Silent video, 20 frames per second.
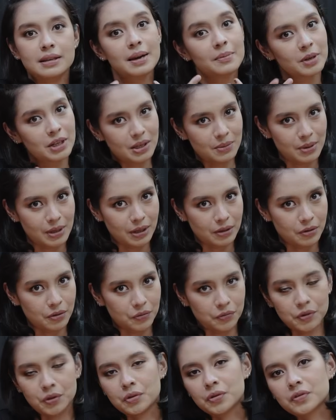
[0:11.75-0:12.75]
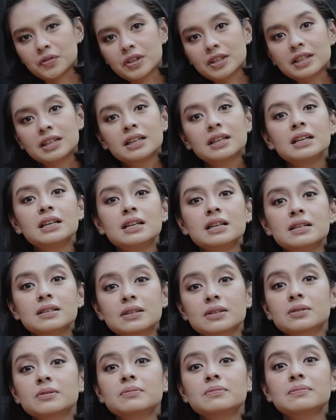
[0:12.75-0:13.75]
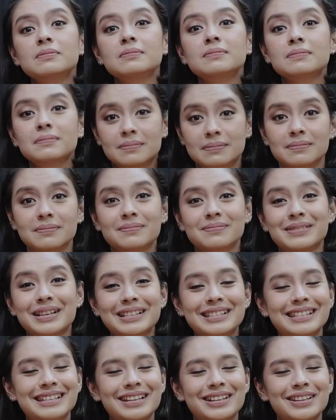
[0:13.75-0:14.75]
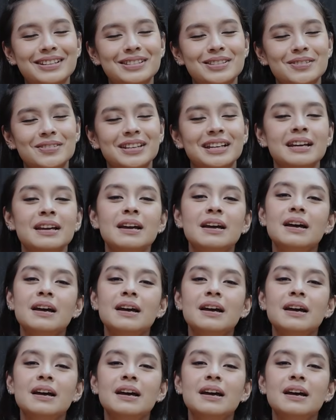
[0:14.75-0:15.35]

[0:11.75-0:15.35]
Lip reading: I'm gonna make a review of it. So let's get into it.